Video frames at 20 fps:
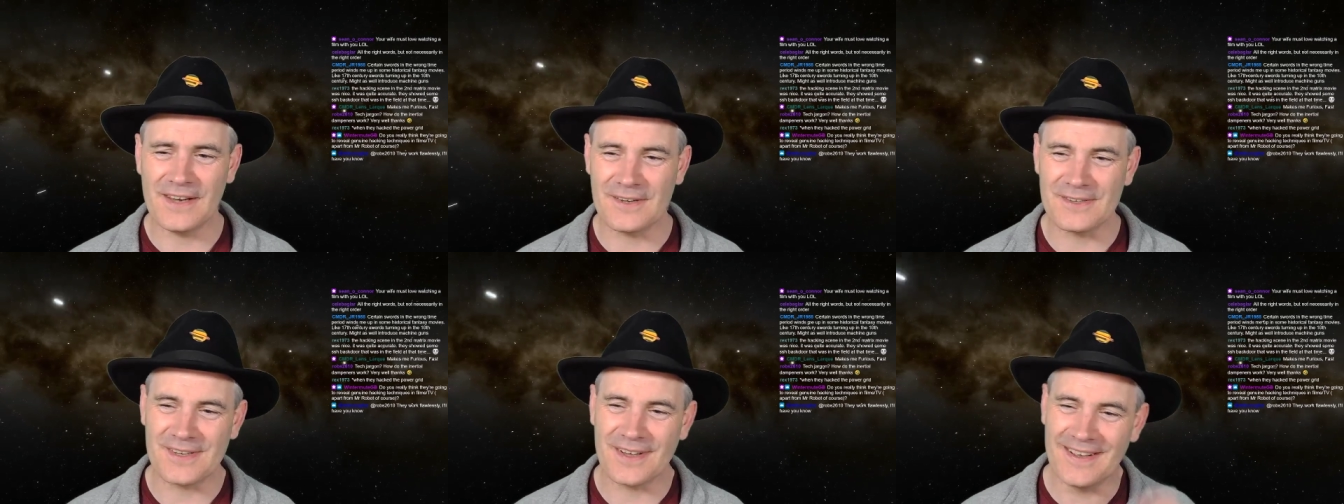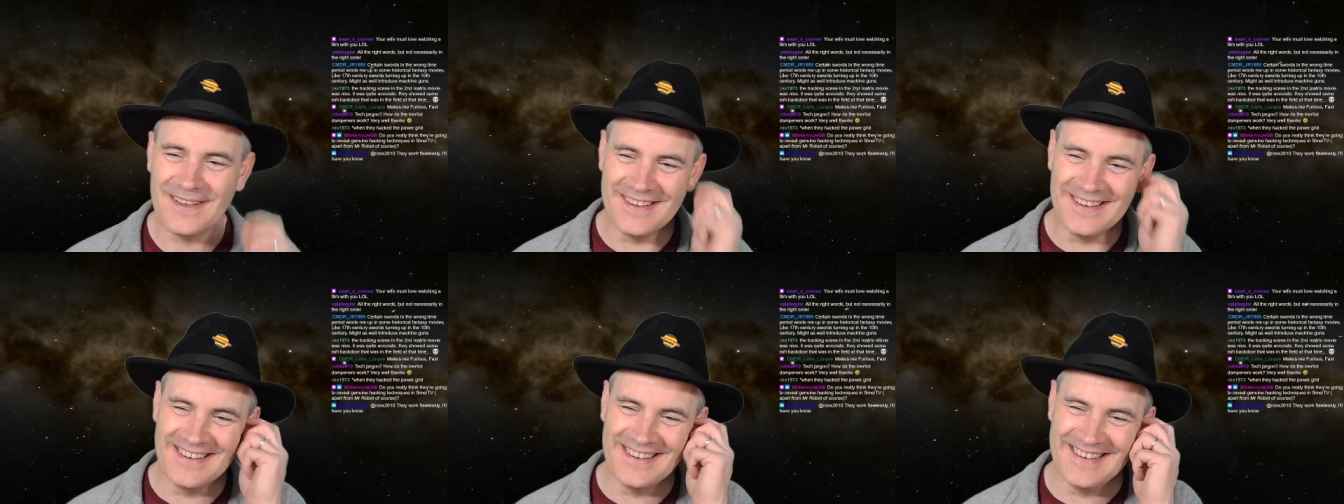So
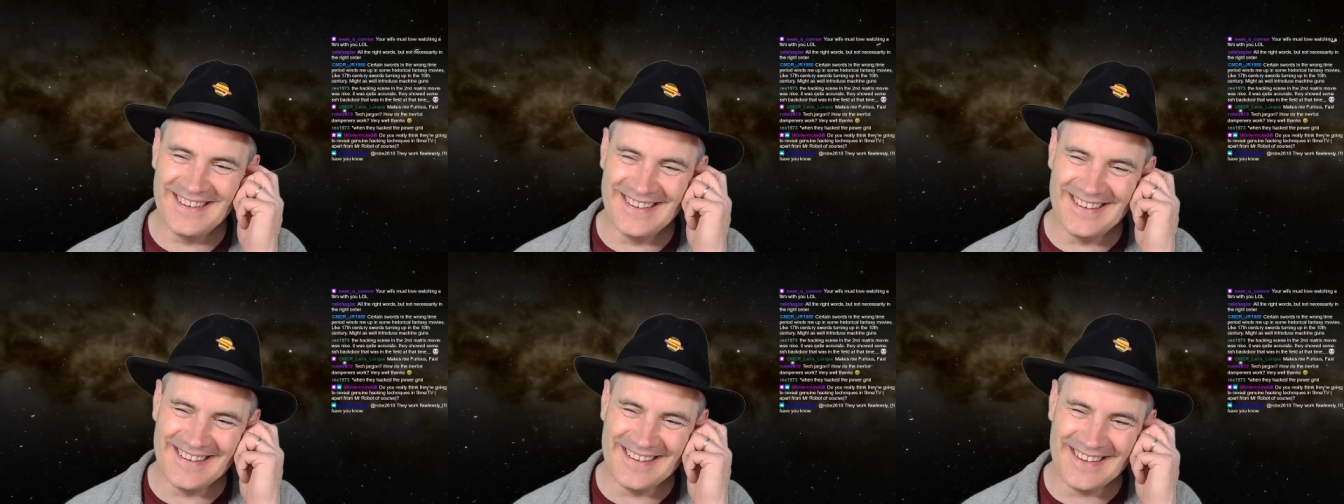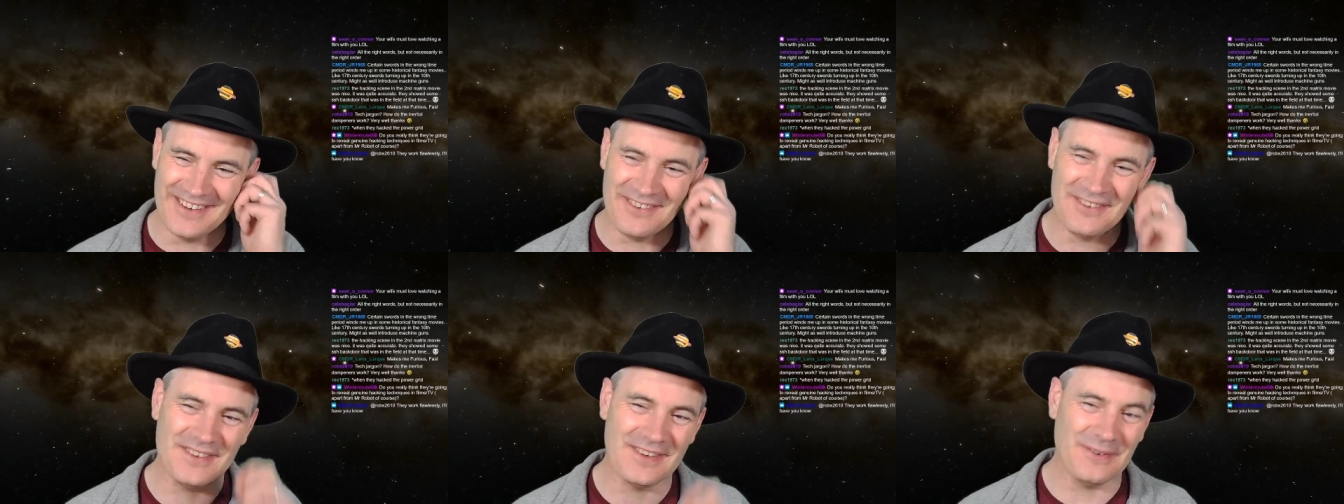
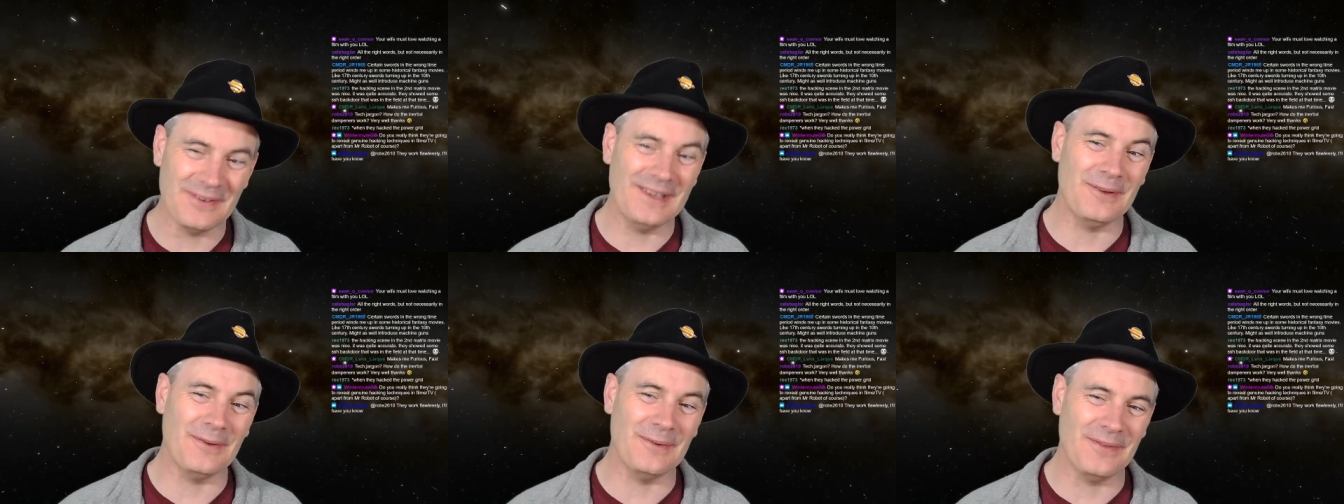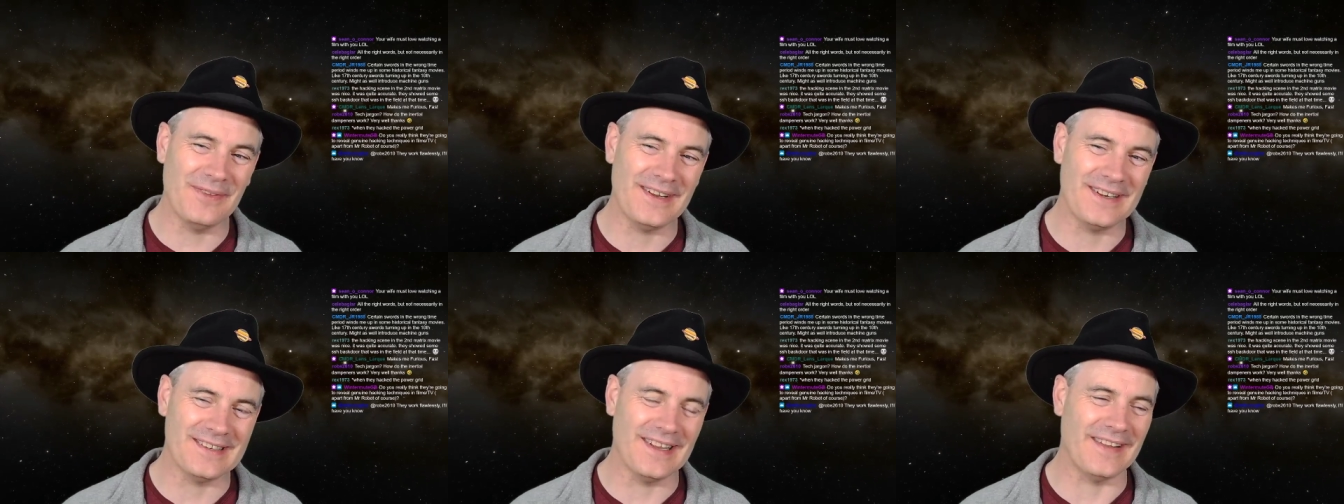there are
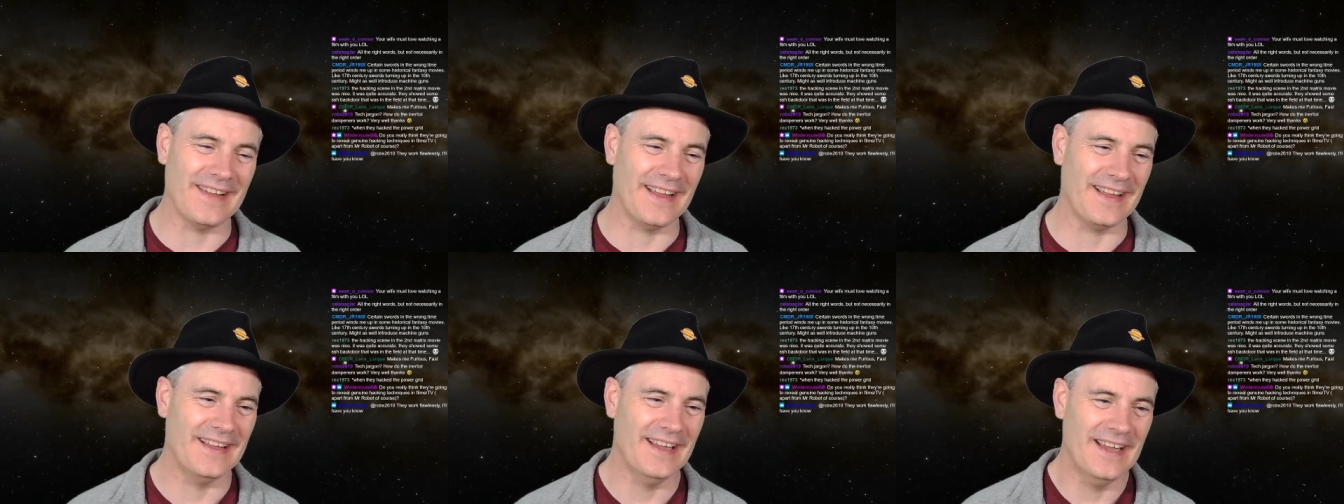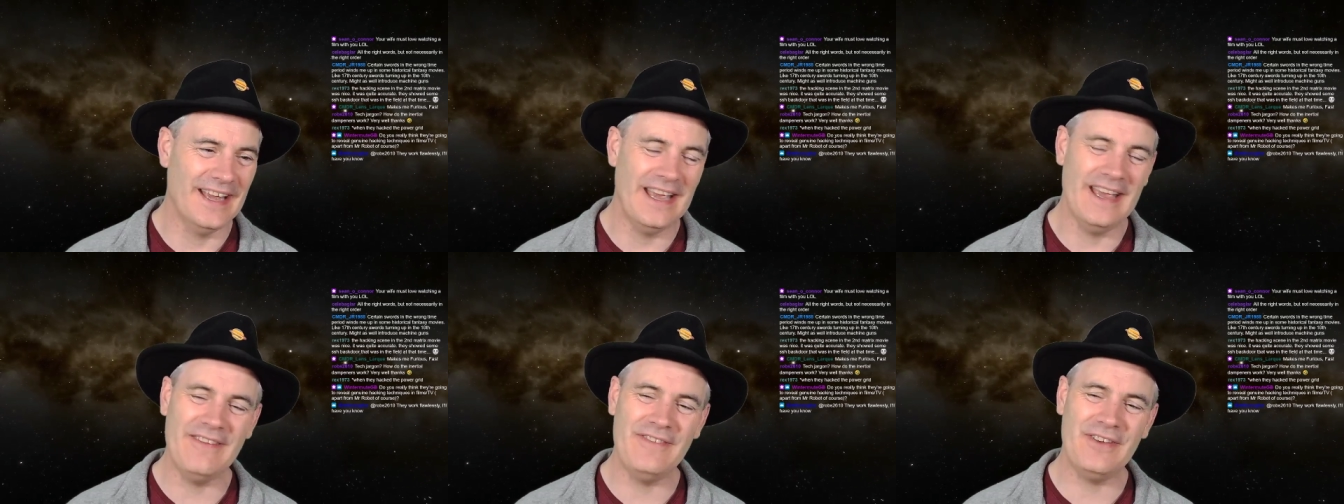little things like that.
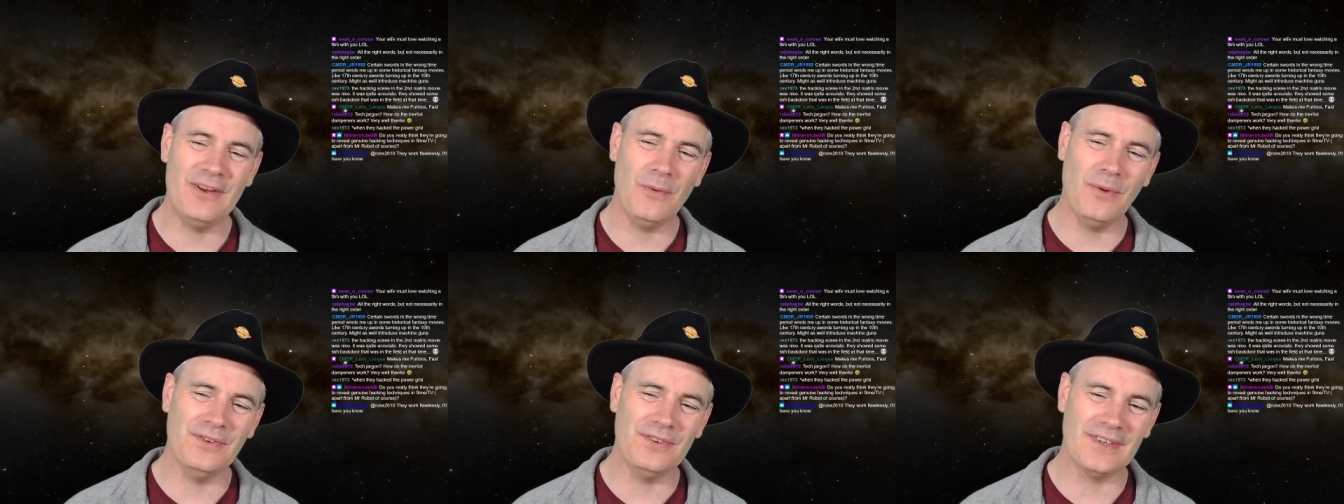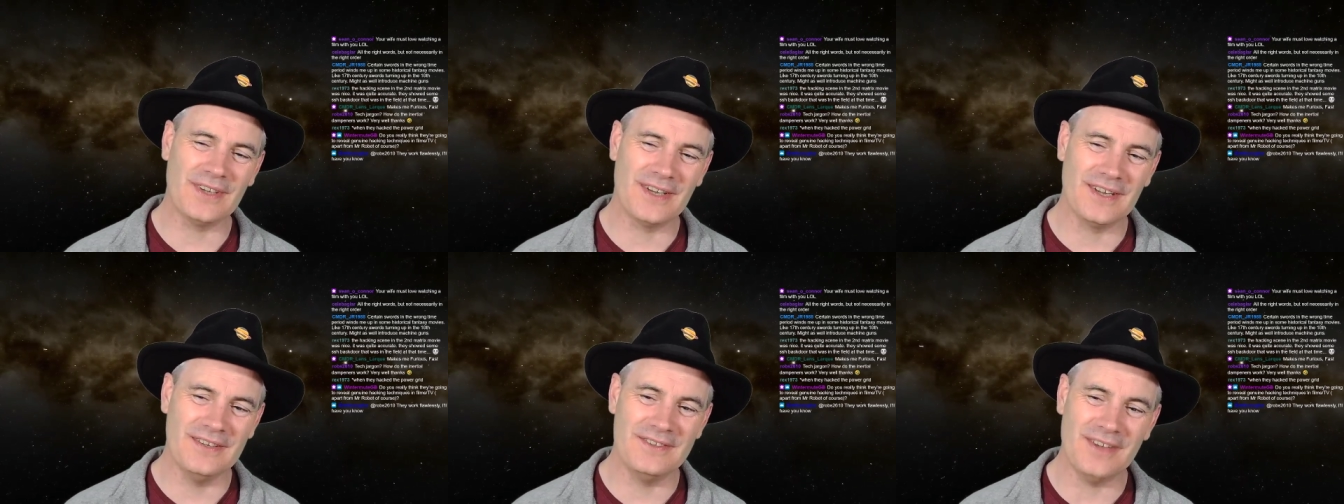If you want
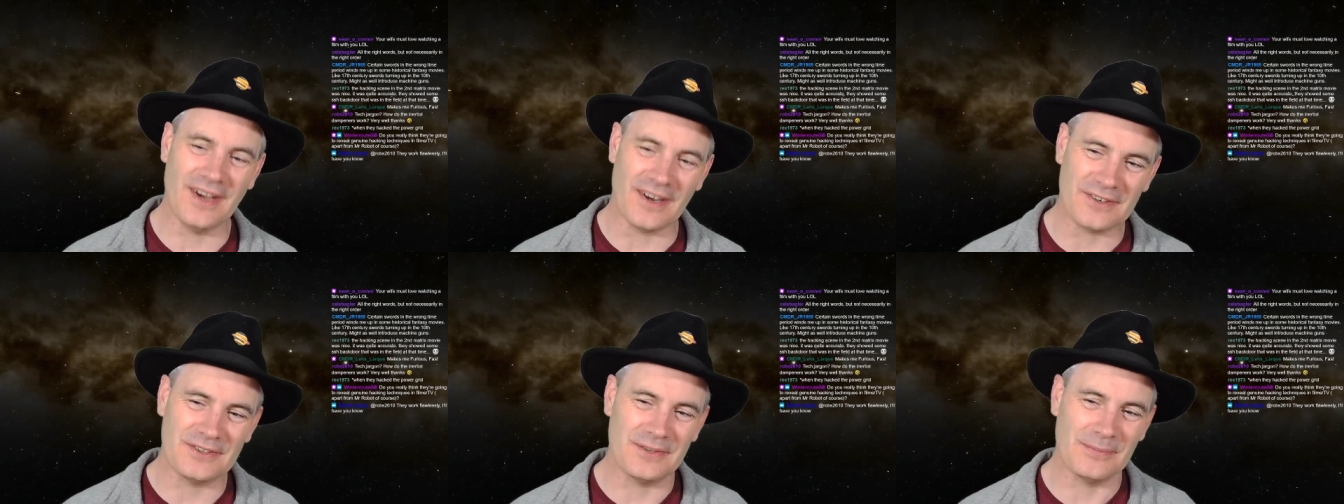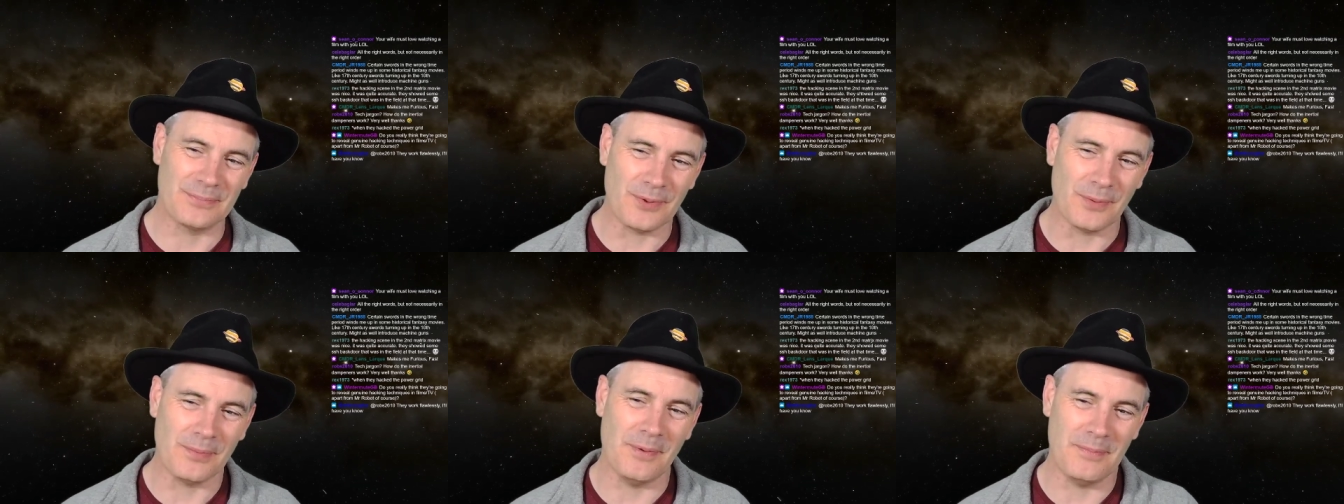to conduct
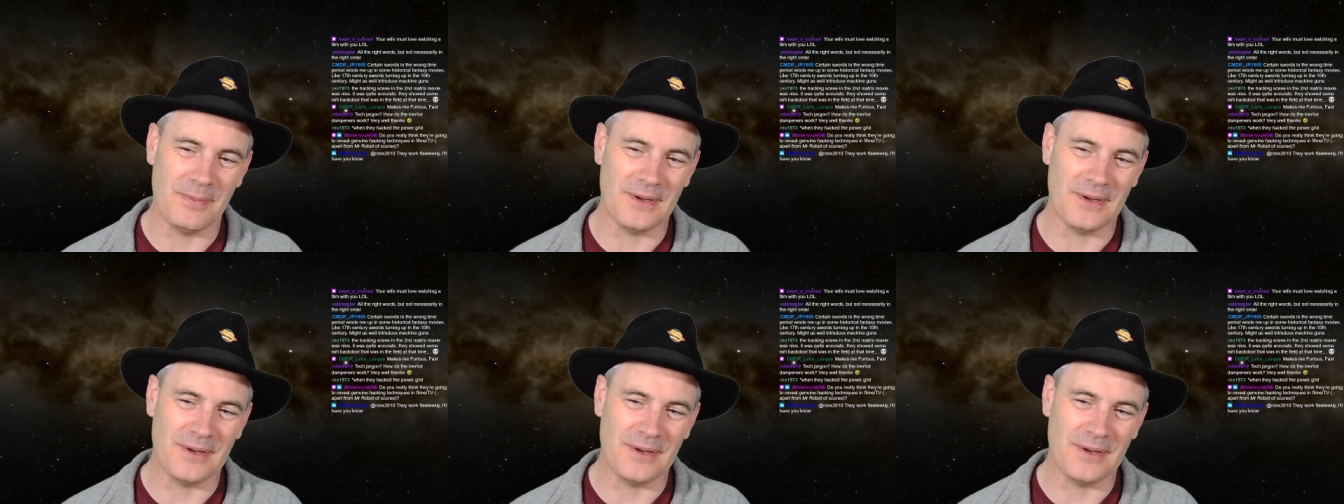a proper